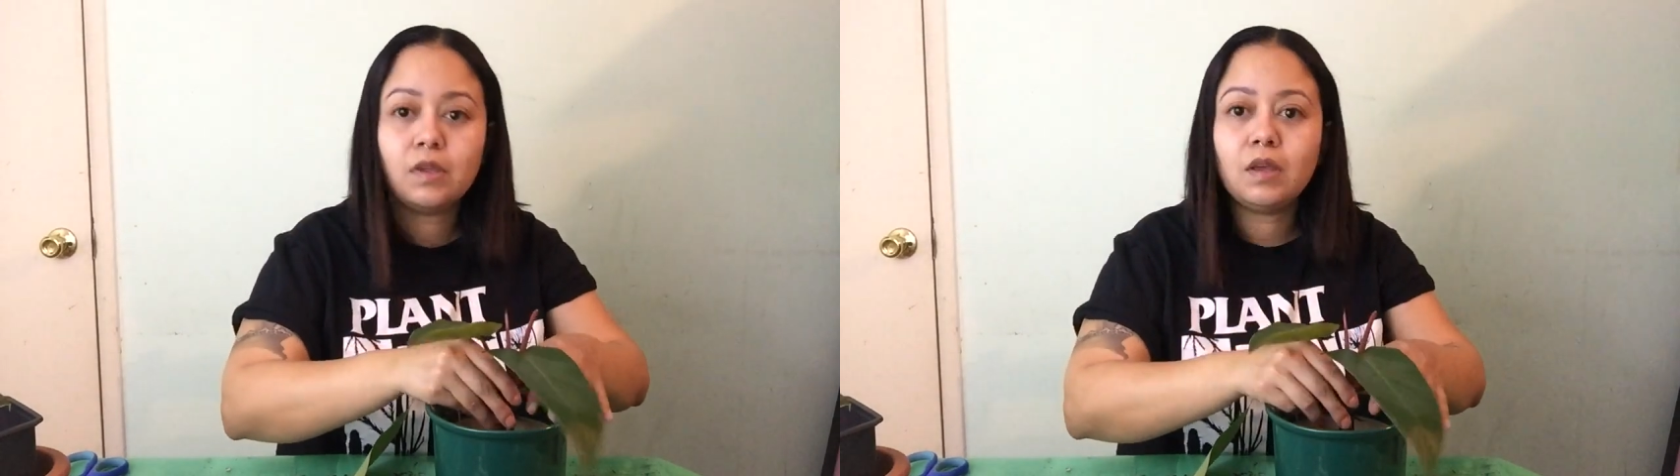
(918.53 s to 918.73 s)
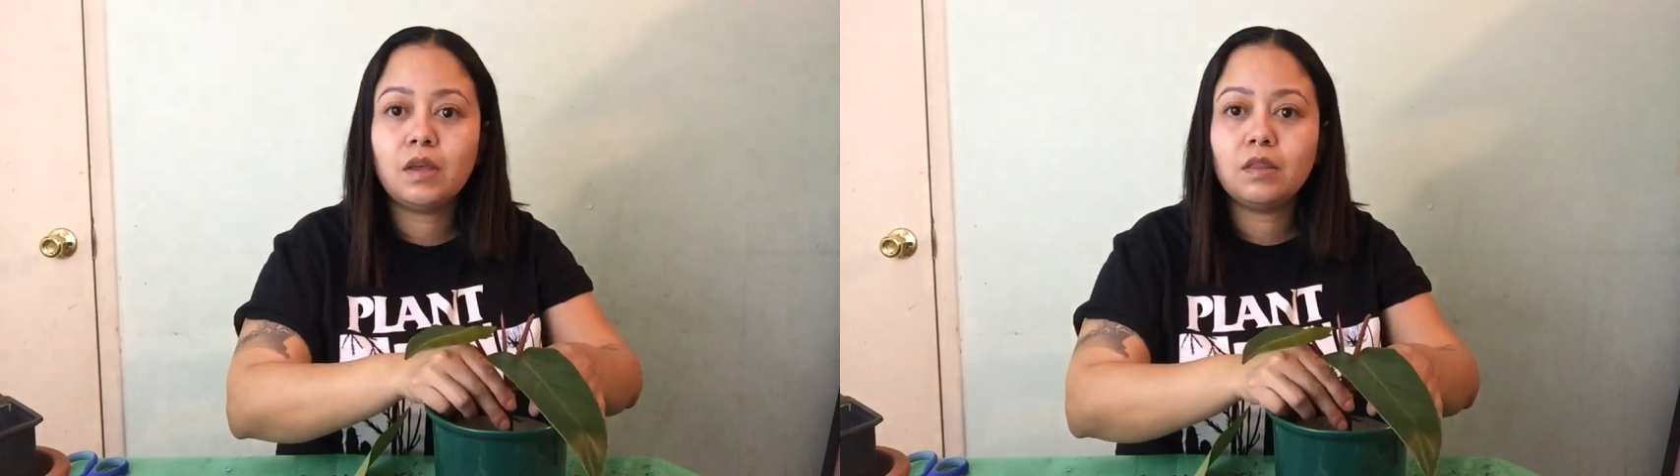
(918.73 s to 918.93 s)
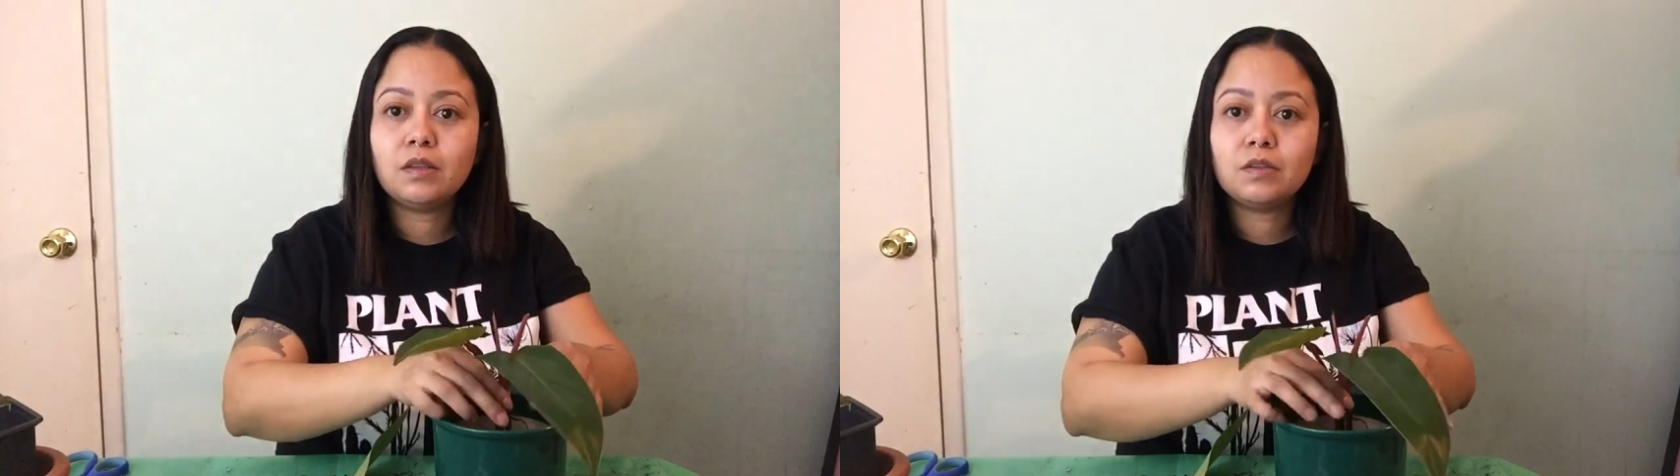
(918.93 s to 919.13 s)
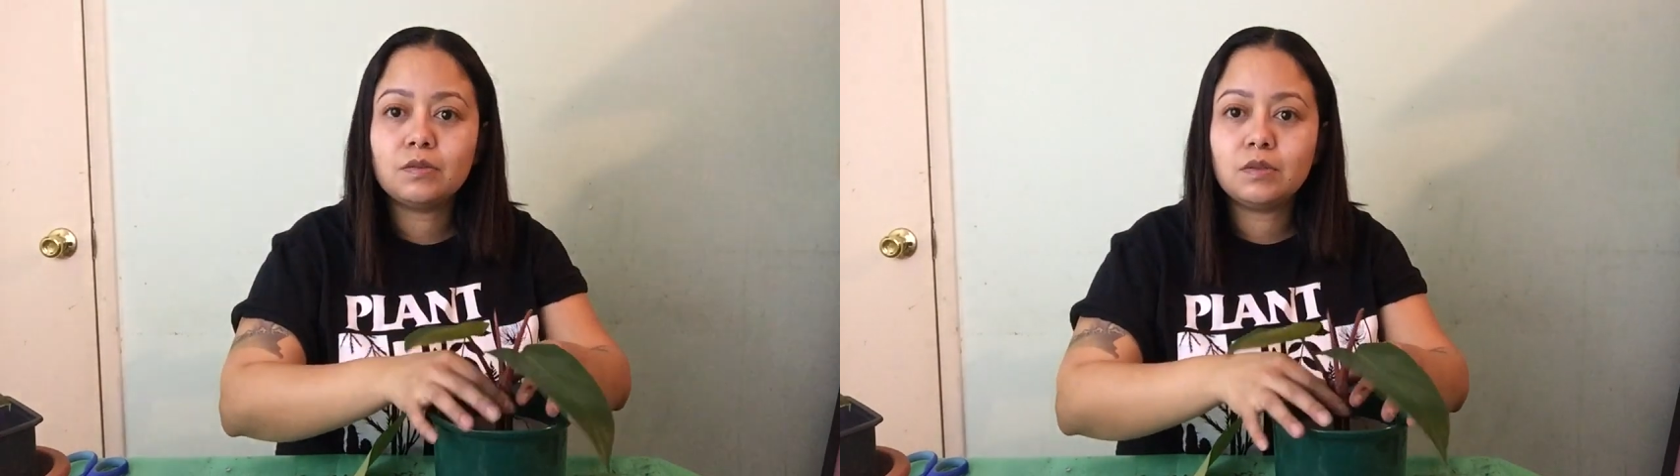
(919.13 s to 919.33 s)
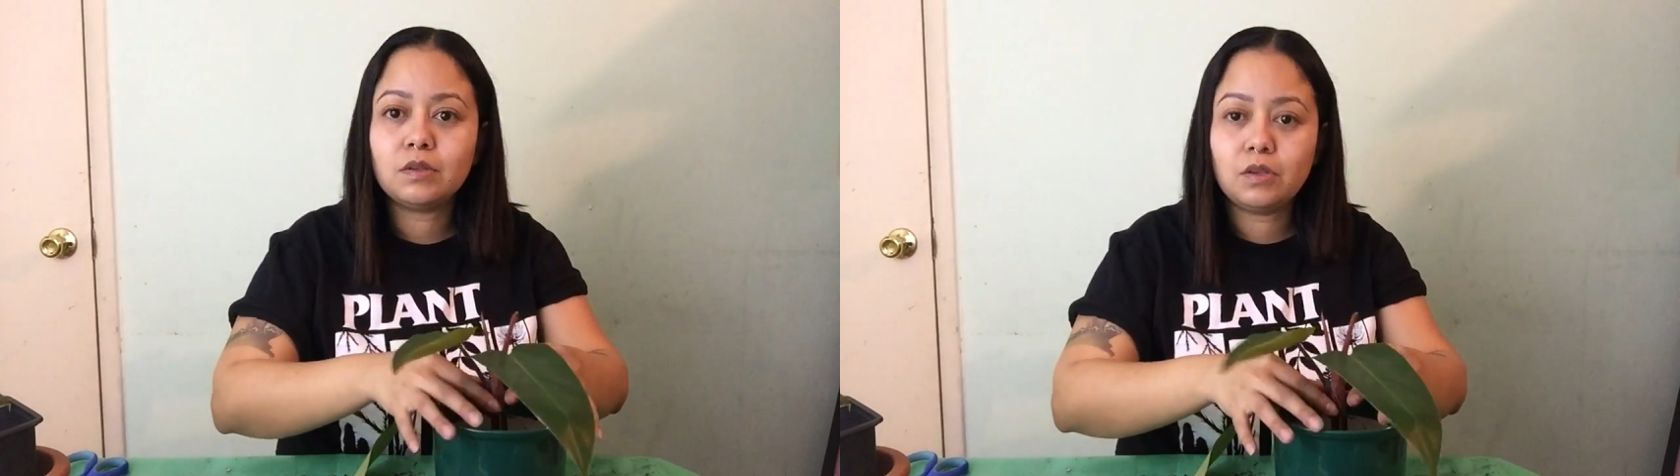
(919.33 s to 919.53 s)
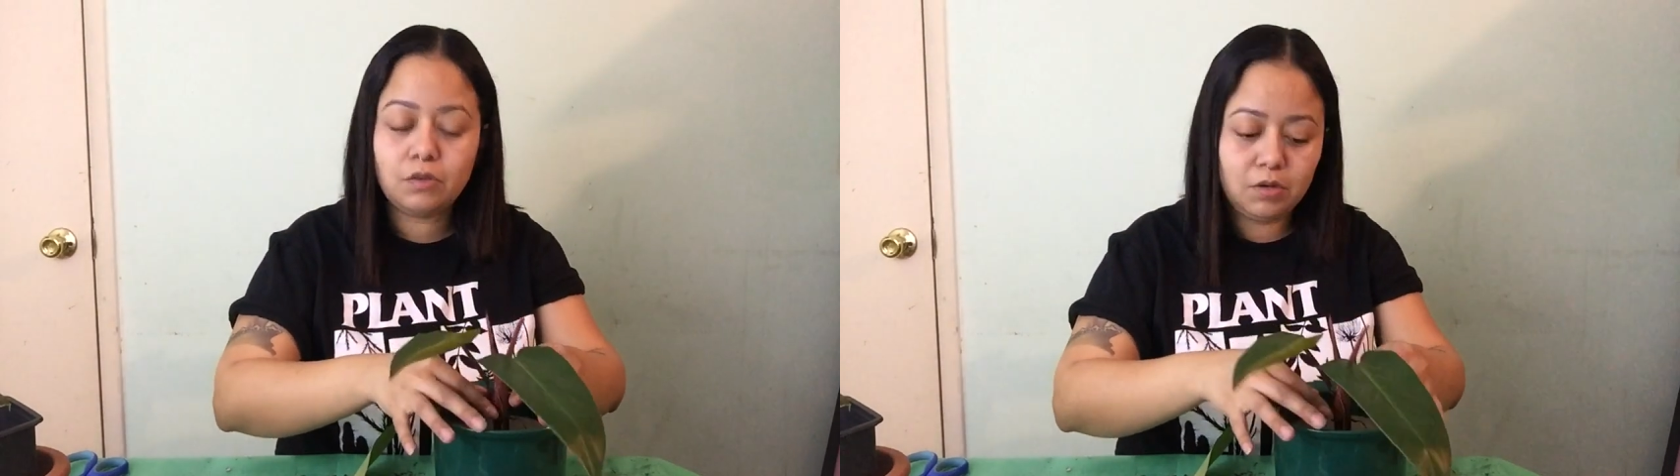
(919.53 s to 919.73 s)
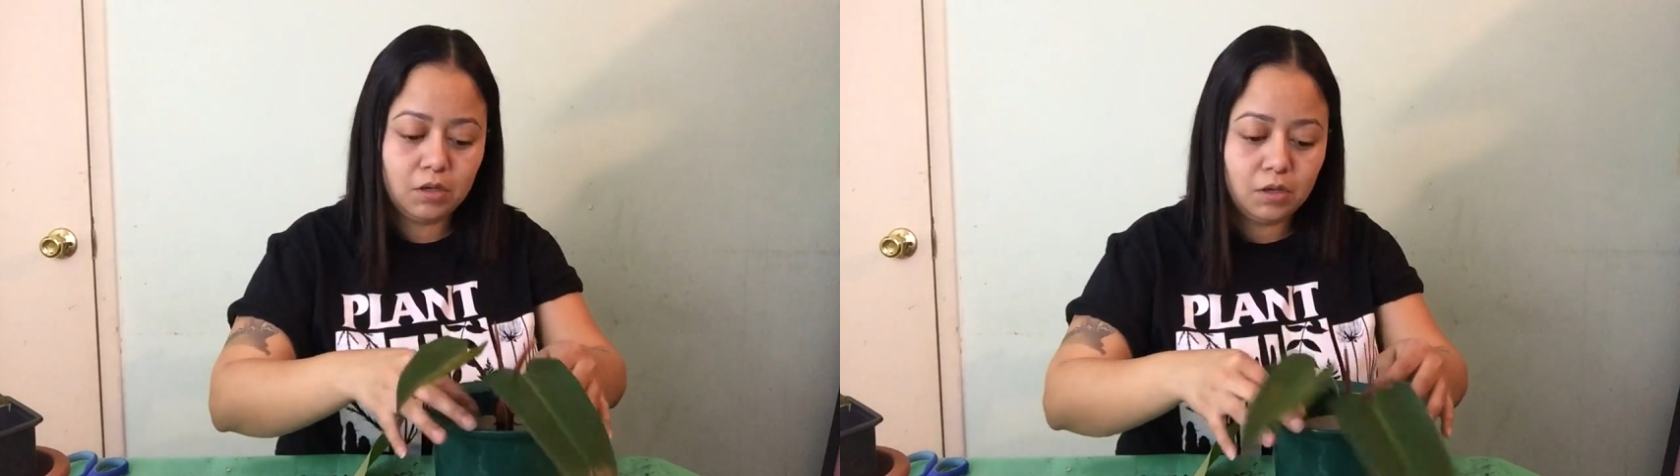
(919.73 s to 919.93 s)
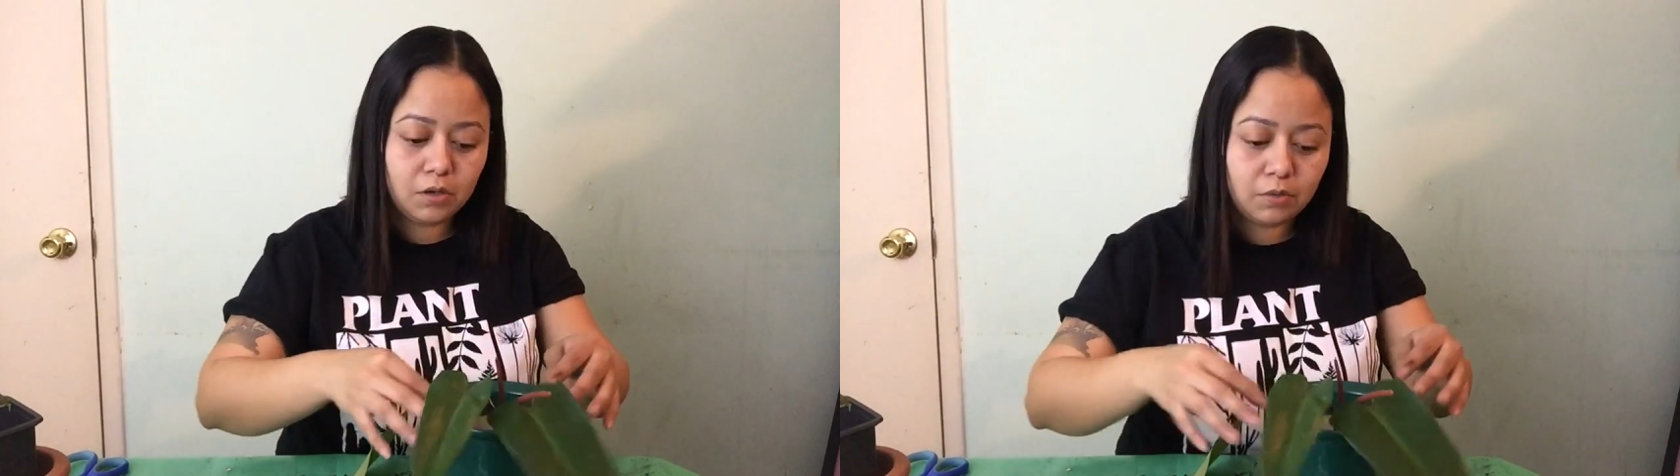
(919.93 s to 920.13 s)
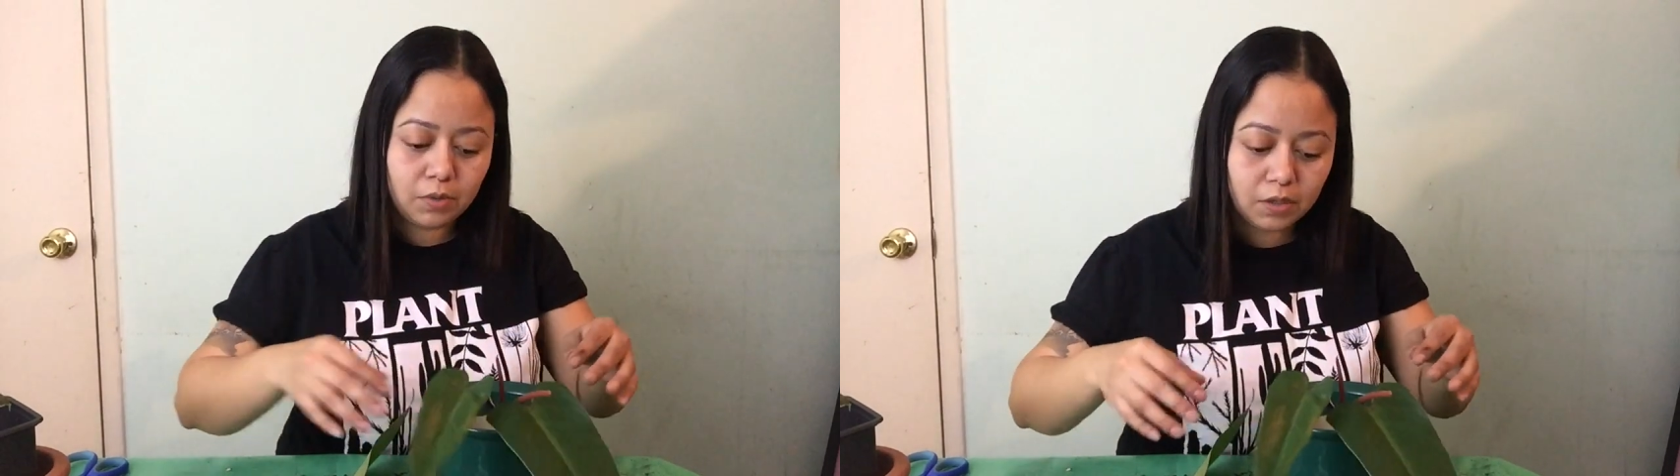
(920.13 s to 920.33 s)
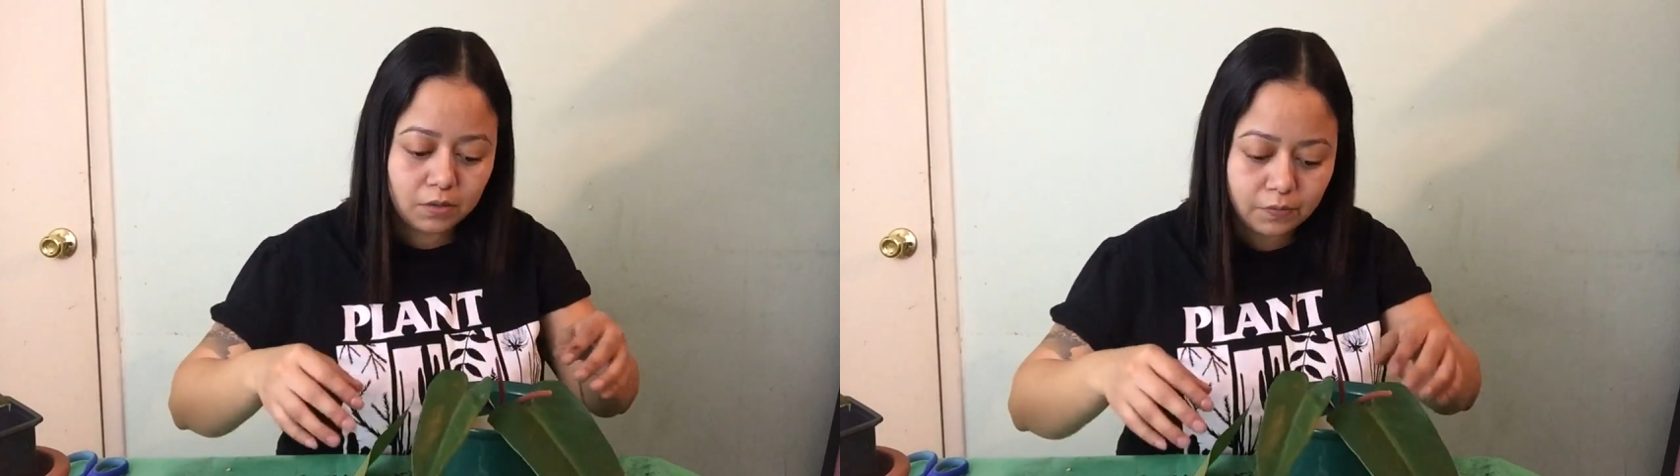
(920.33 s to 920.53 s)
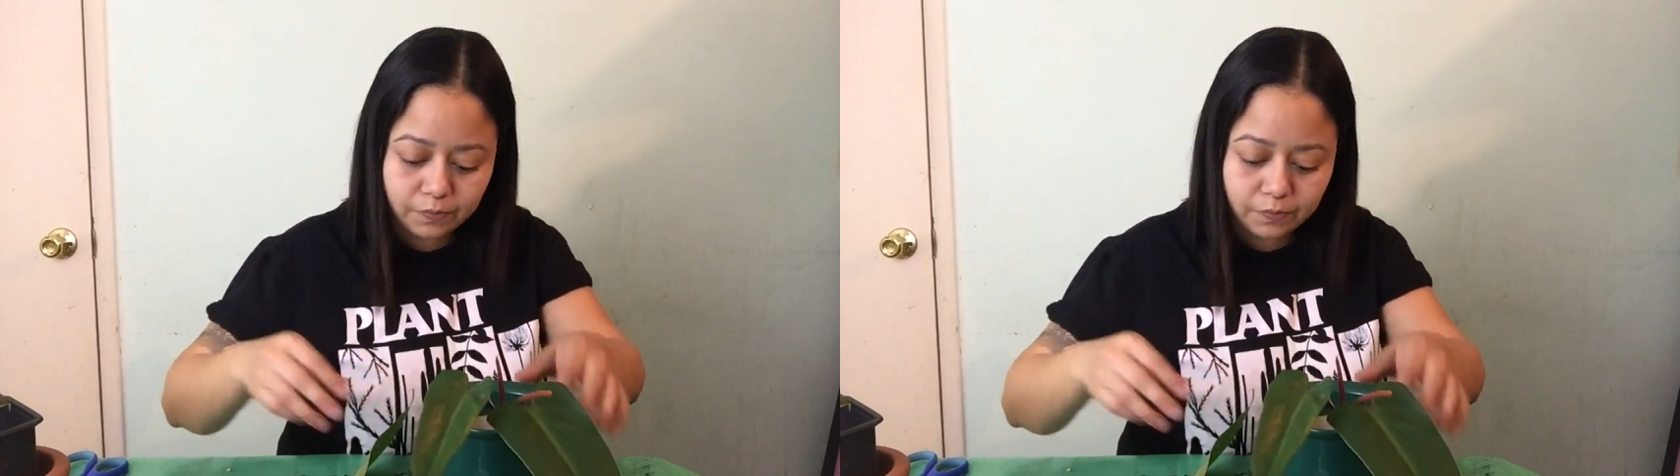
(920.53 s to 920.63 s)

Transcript: Yeah, I think this will look cute in here, right?